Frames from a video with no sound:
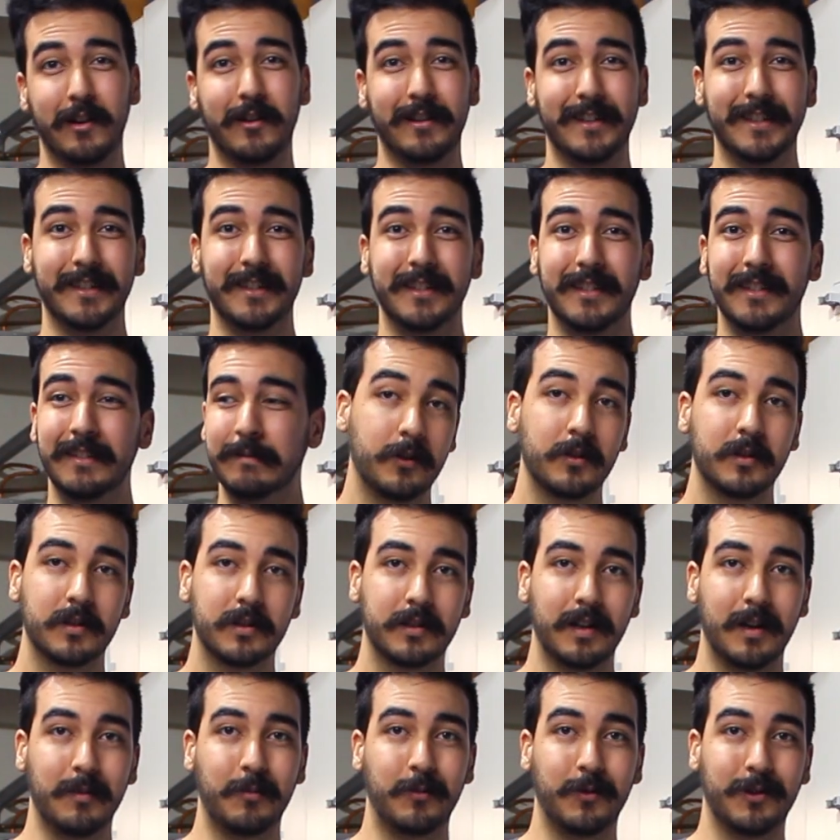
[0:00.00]
how I did it. First
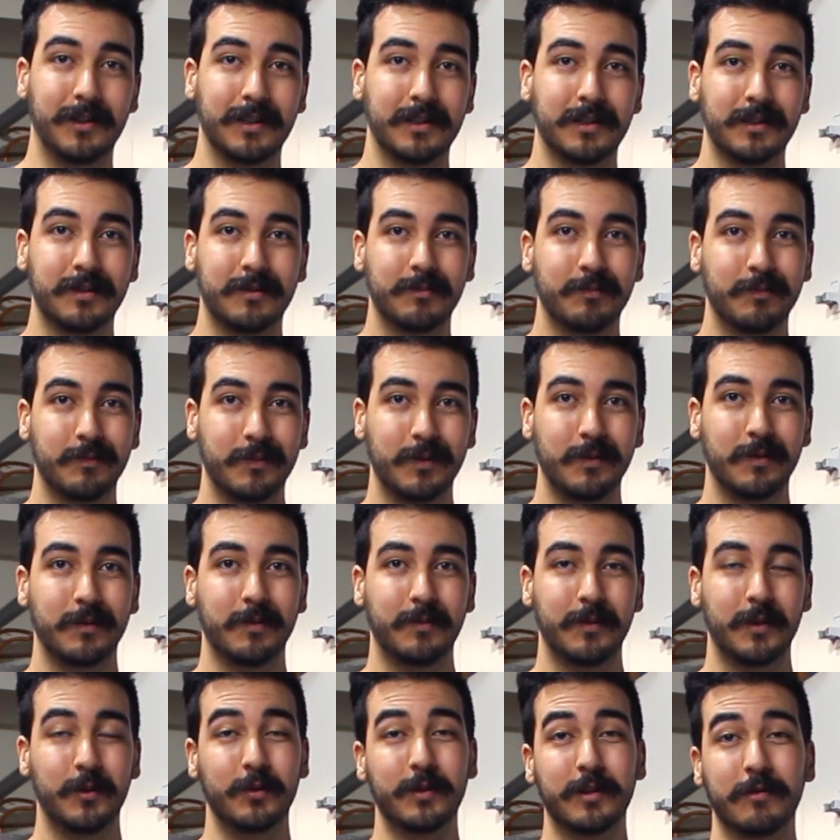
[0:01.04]
step was,
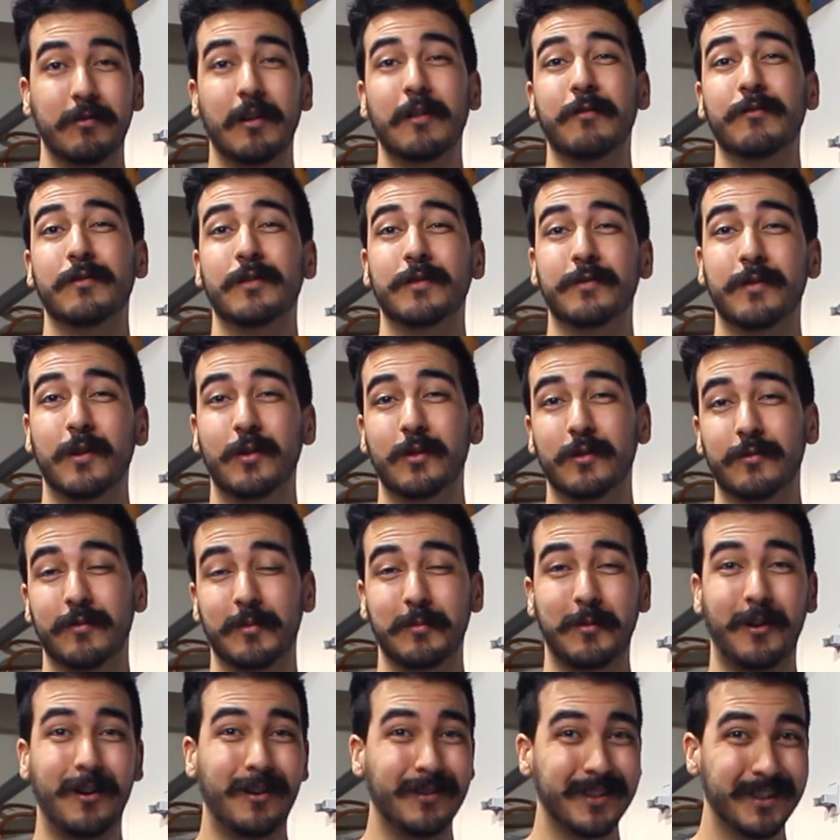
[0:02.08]
using reference photos
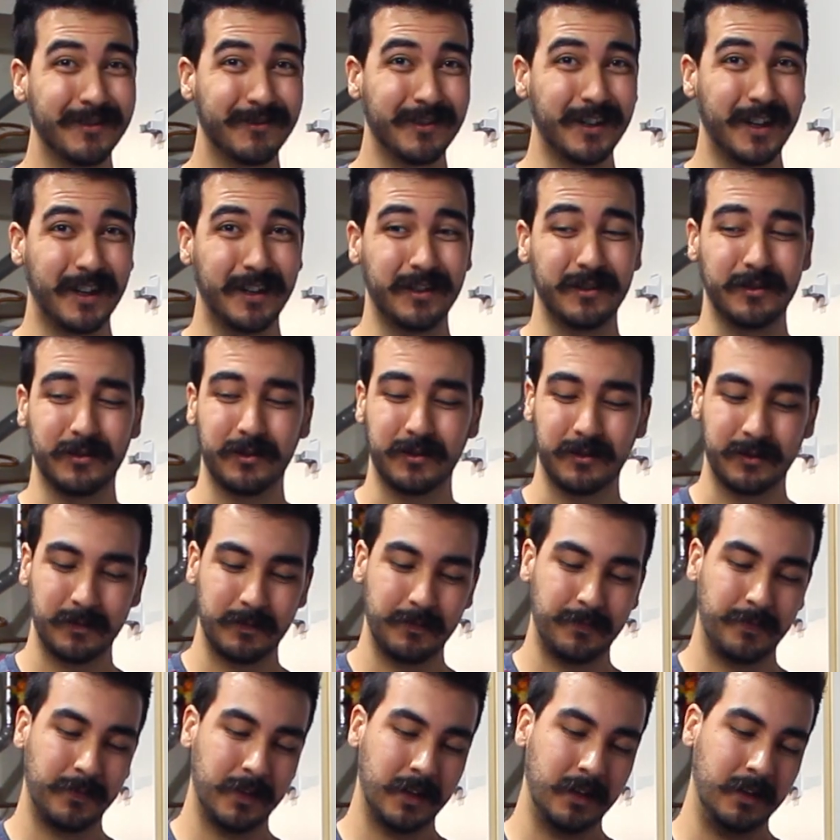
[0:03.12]
from all different angles,
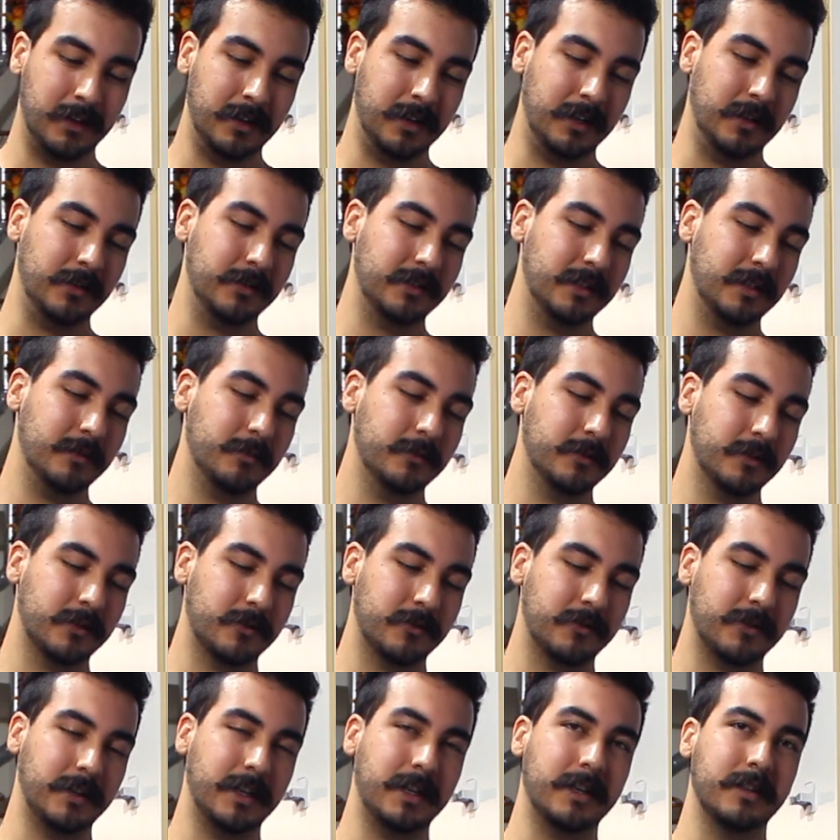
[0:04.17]
I was able to
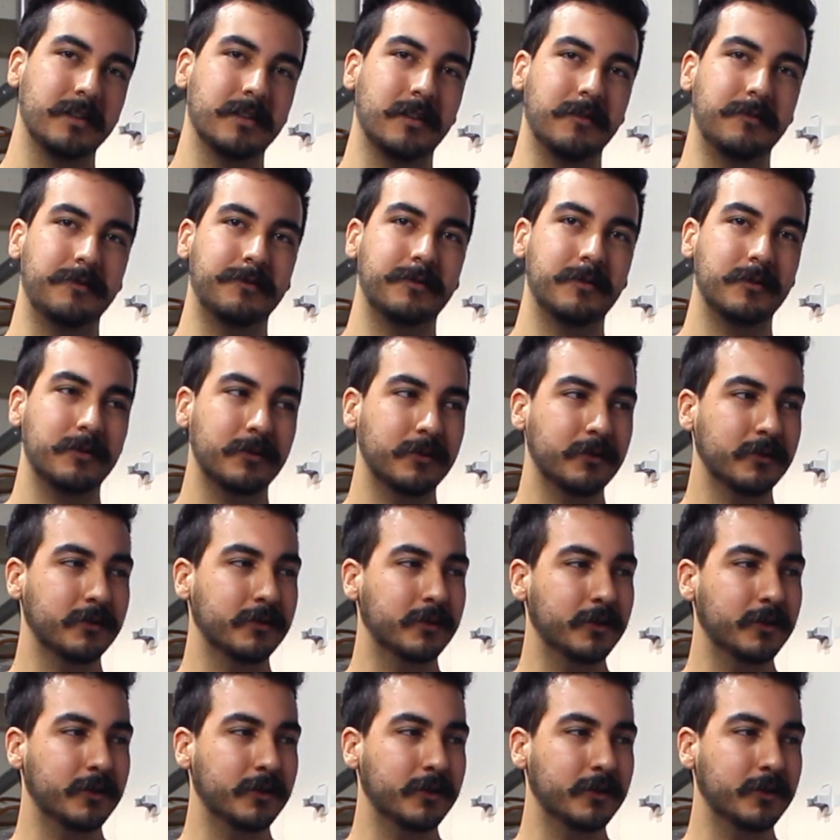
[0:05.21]
create a full